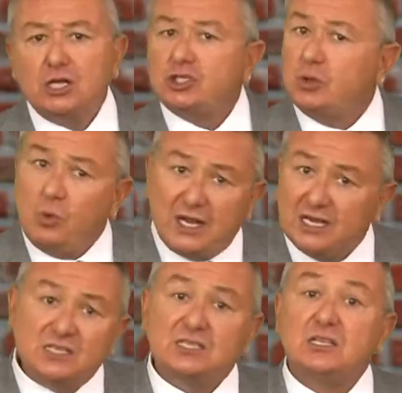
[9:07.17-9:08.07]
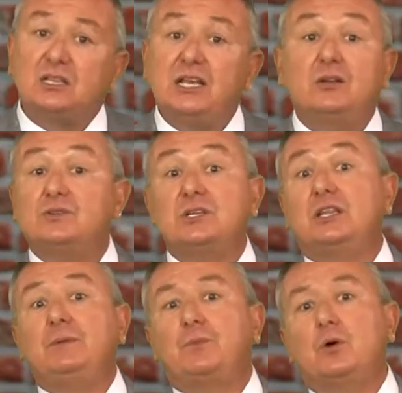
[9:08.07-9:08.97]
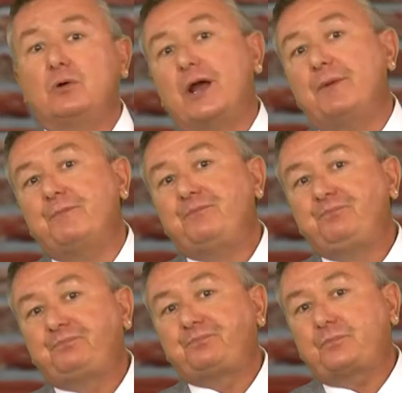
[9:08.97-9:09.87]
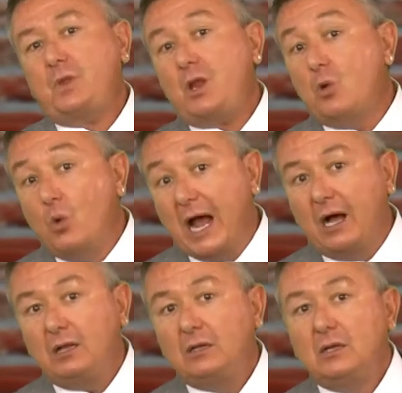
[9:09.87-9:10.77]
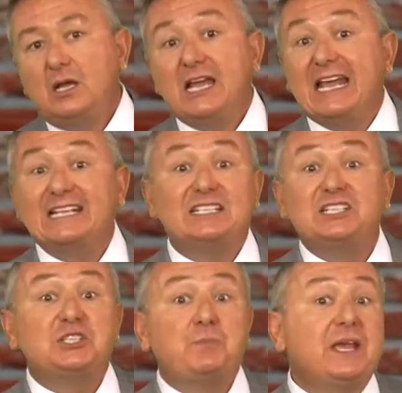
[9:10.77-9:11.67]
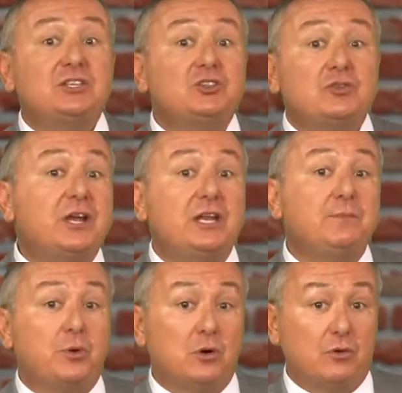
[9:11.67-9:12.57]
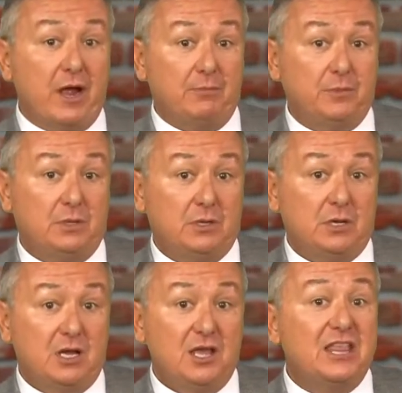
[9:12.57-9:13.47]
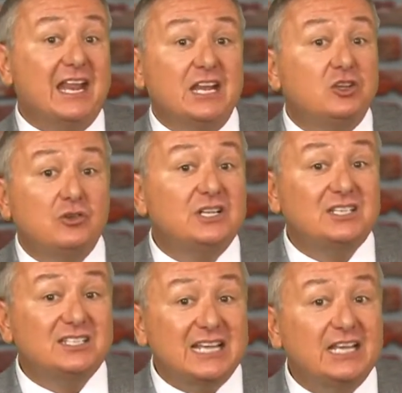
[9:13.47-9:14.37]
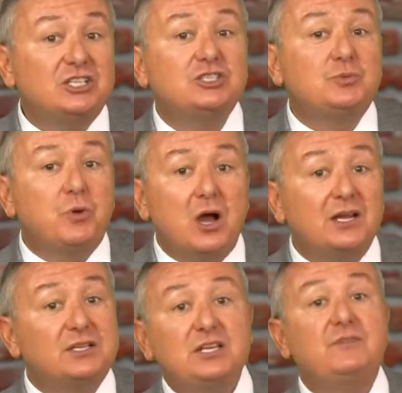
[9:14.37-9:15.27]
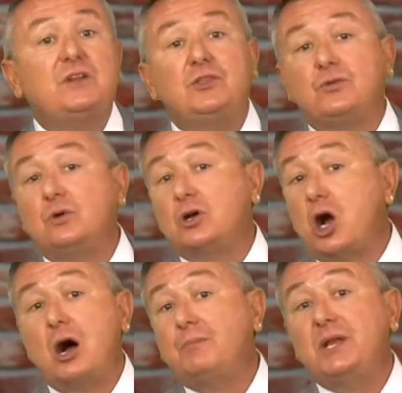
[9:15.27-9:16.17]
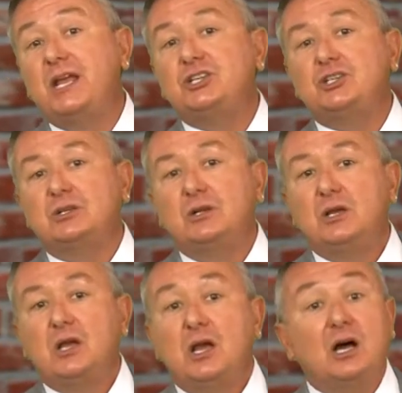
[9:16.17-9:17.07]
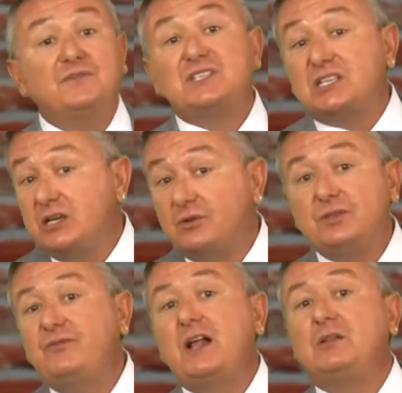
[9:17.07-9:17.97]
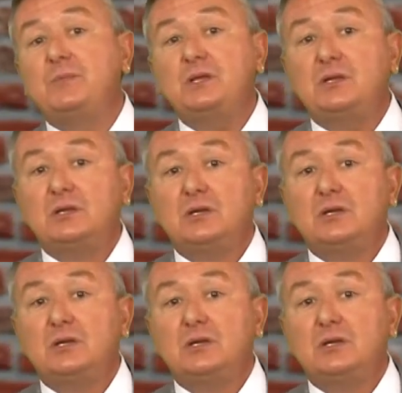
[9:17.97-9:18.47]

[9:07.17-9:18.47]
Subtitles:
So what is the Leaders Elite program? Well, it's a space training program that increases agents' productivity through a combination of skill development,